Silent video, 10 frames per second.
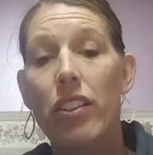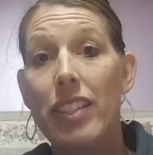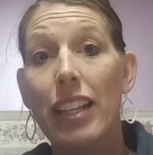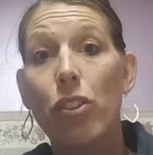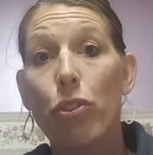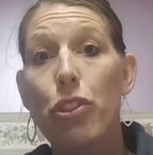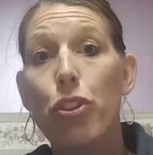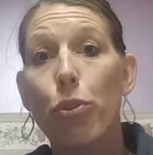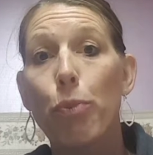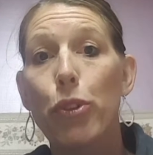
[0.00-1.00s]
signals
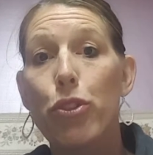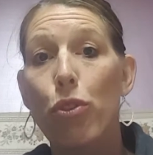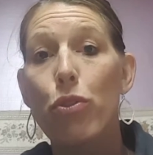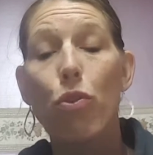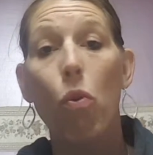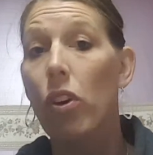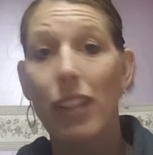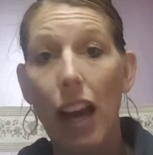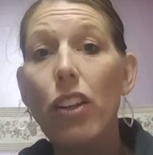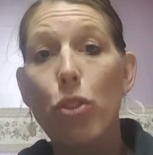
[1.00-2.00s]
to produce or
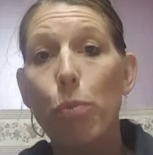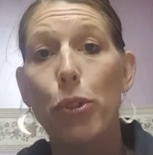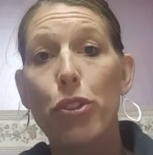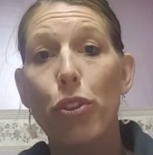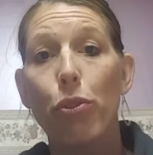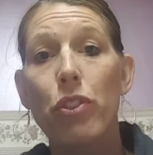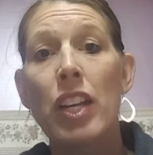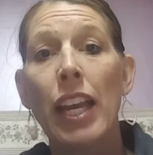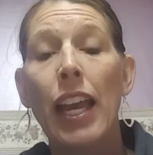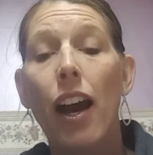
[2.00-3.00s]
not to produce
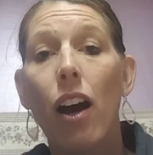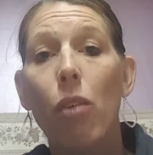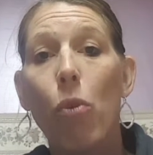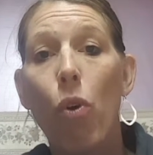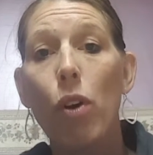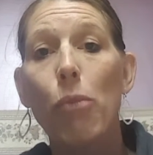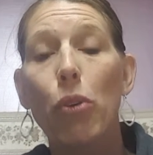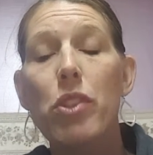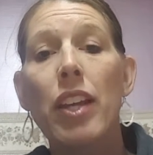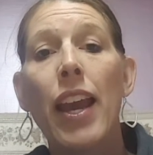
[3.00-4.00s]

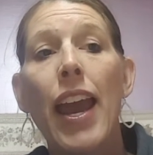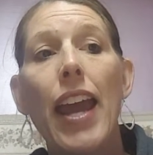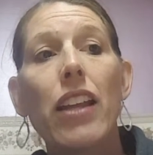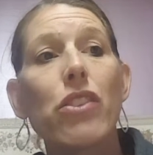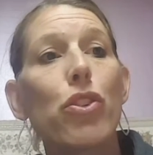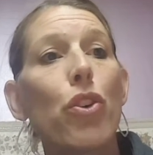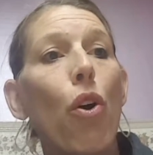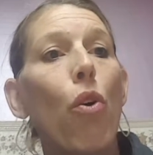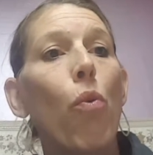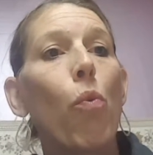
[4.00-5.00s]
hormones. And
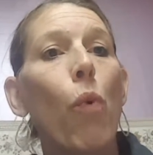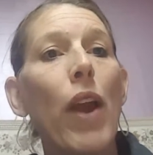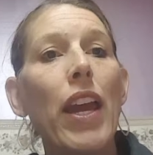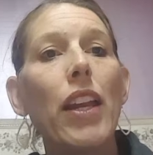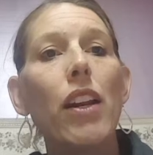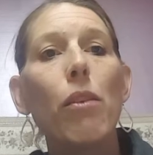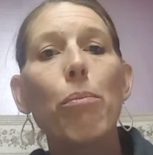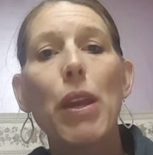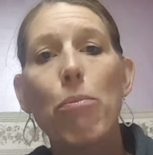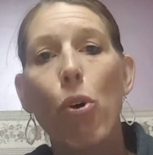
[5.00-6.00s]
so when
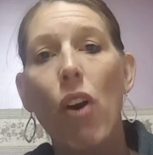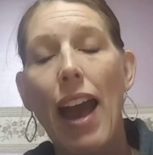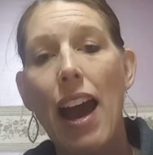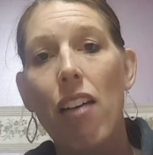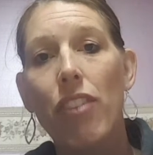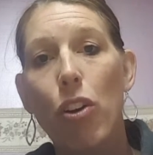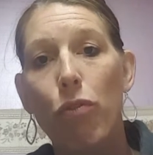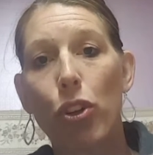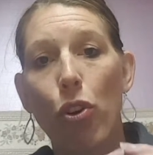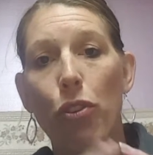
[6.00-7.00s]
people have an
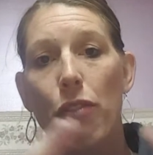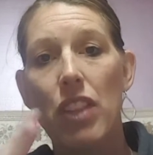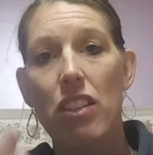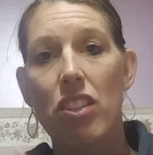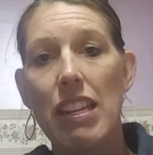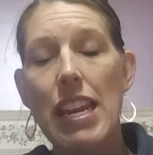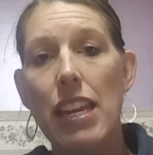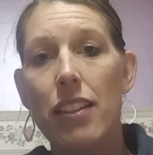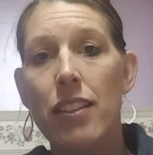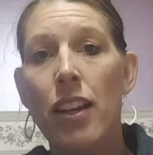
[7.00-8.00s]
overgrowth of this
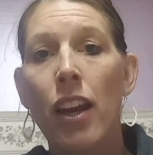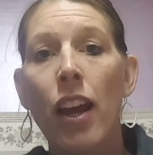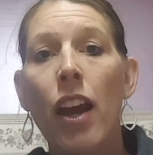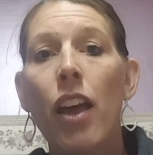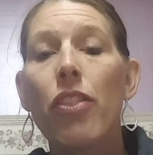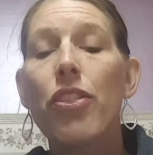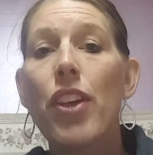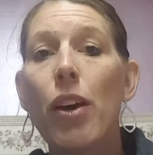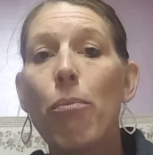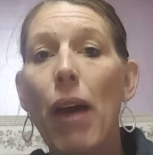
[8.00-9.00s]
yeast,
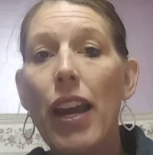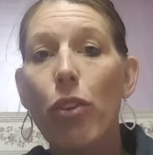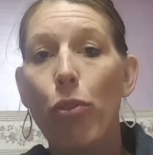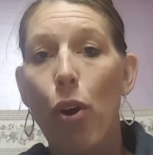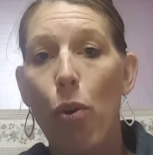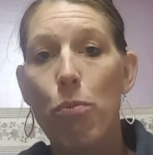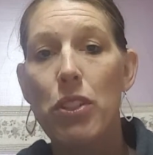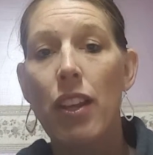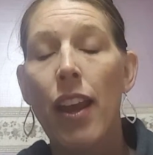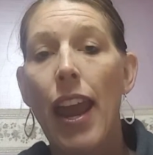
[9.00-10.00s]
the
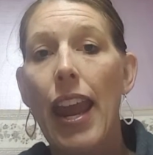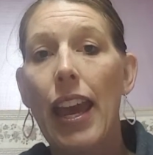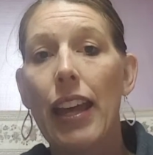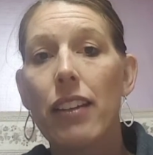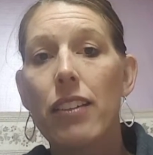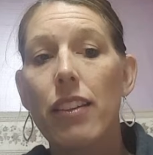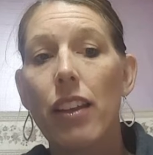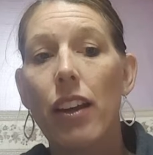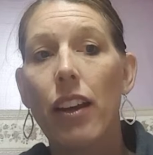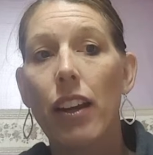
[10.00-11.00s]
microbes and
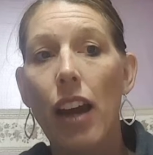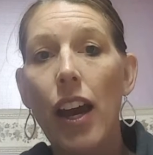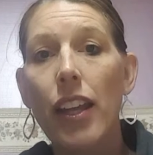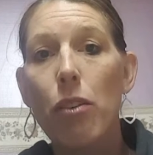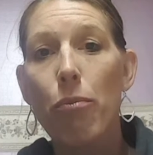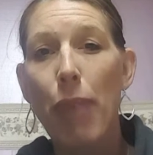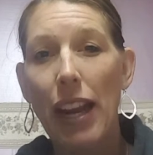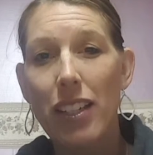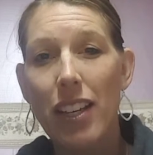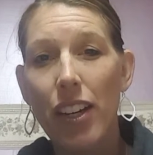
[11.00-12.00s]
the gut
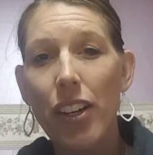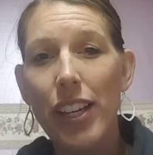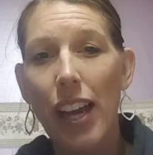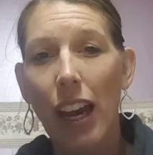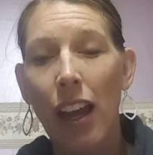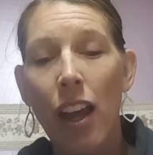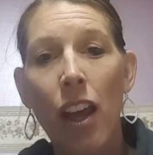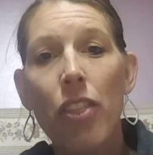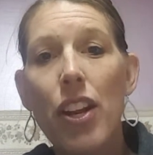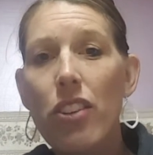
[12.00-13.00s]
bacteria,
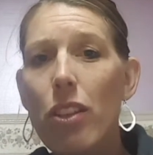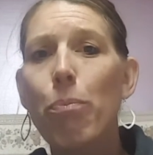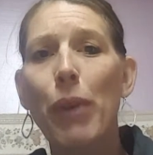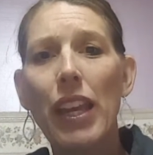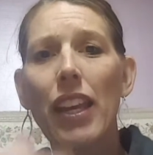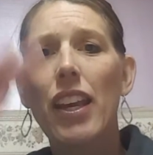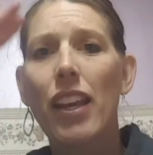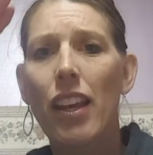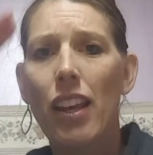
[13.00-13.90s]
there's a big